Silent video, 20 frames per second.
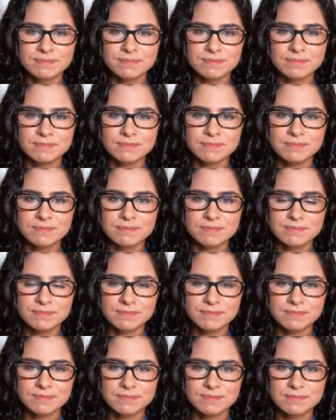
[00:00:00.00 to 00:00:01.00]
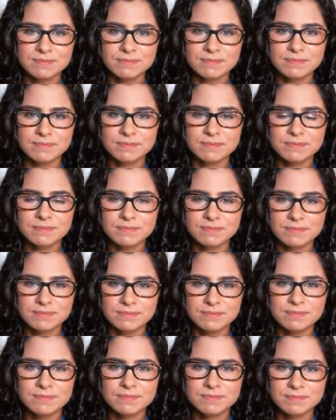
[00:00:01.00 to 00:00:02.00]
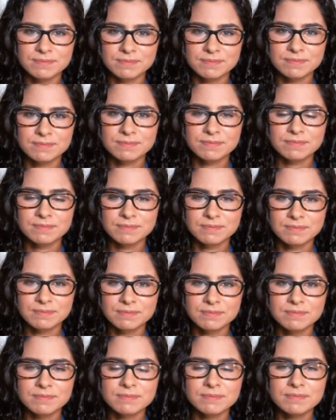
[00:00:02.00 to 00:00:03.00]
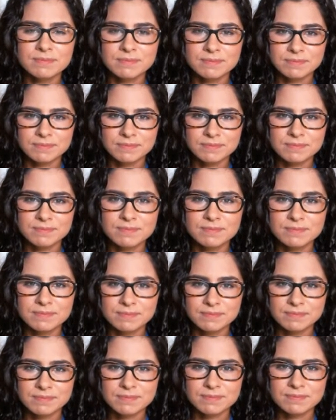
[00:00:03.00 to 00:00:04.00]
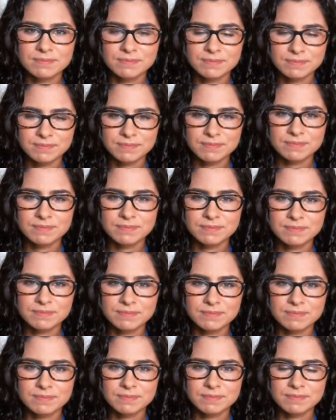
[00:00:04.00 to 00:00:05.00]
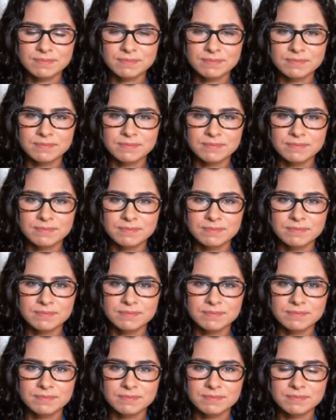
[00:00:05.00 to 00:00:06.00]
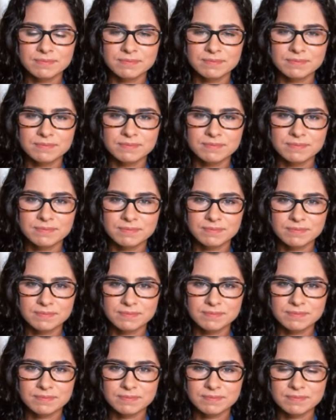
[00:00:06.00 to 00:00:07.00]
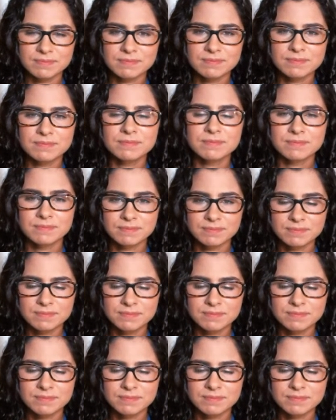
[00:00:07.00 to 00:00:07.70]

(not speaking)